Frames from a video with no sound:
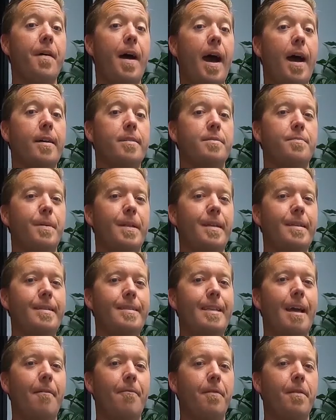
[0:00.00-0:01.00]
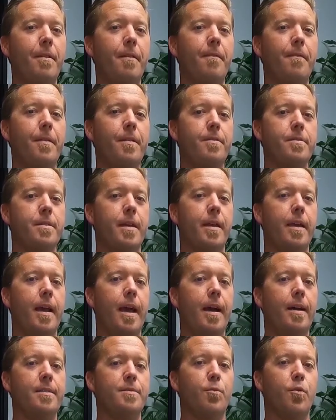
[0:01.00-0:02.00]
fast, but it definitely feels like it
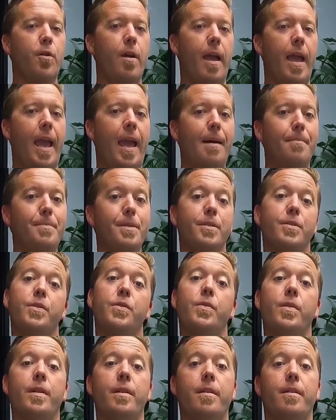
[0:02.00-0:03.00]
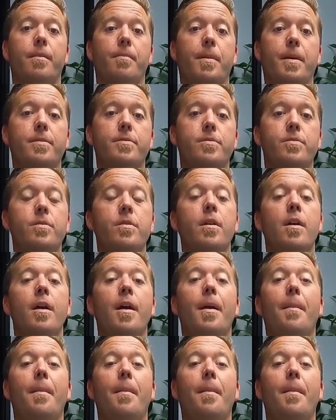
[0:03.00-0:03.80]
has more amplitude into the muscle,